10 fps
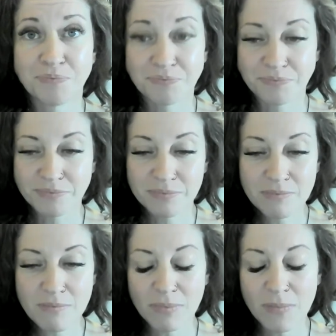you,
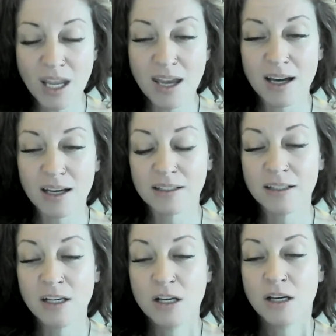
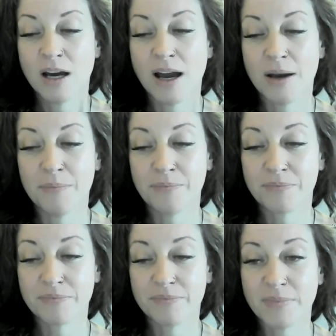and
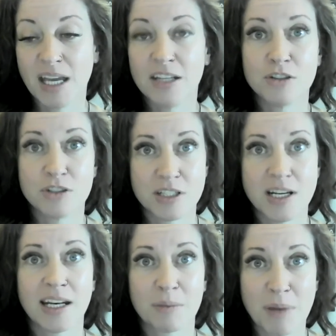your
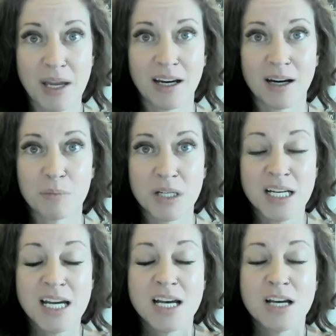genetic makeup.
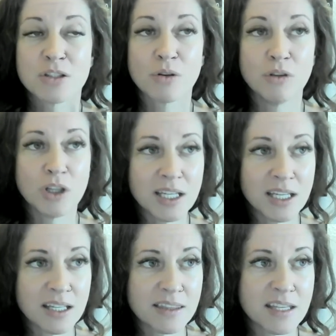So
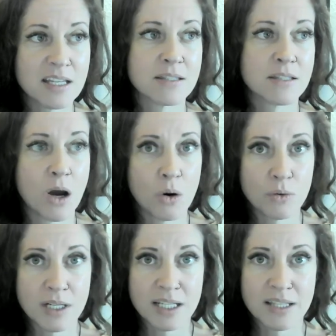looking at this,
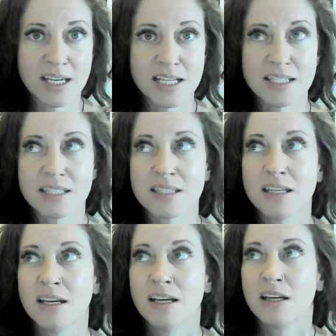owning this,
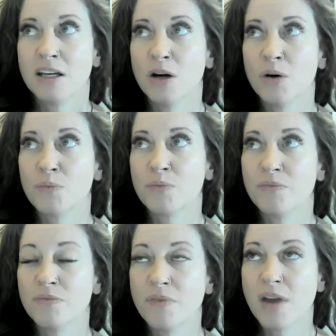you know,
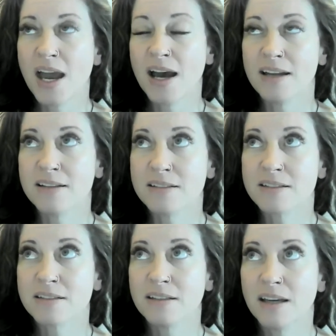
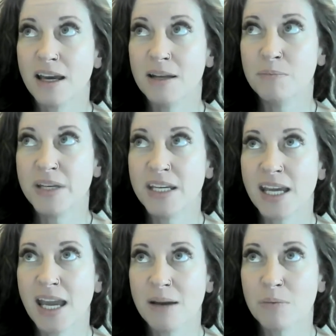and
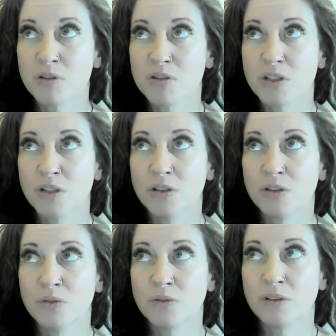being able
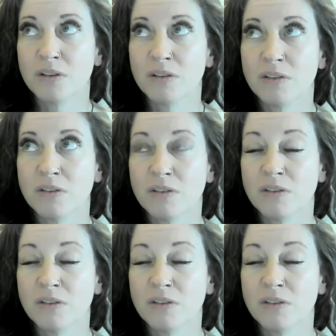to